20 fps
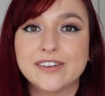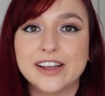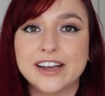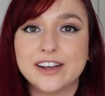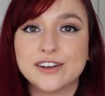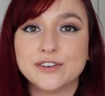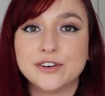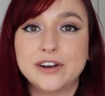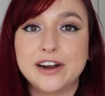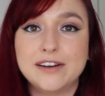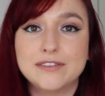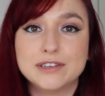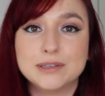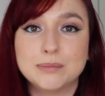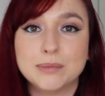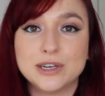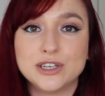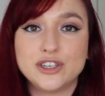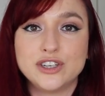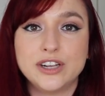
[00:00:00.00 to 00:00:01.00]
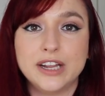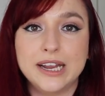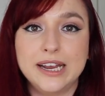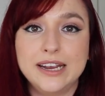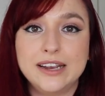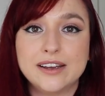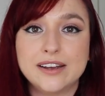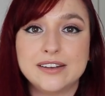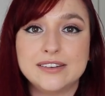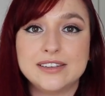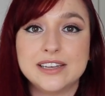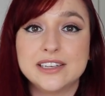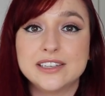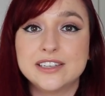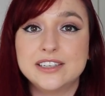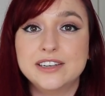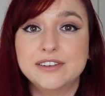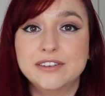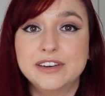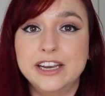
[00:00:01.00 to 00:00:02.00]
Like, I don't have as much like
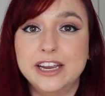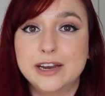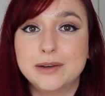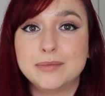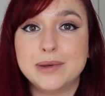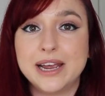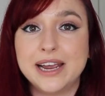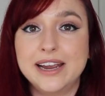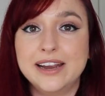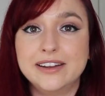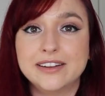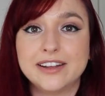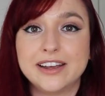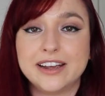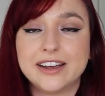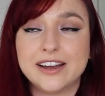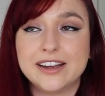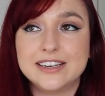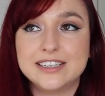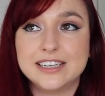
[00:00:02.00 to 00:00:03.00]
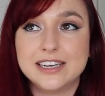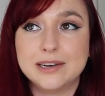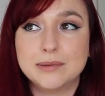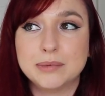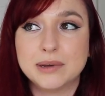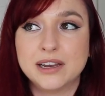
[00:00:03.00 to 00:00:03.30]
sensitivity and pain like I did,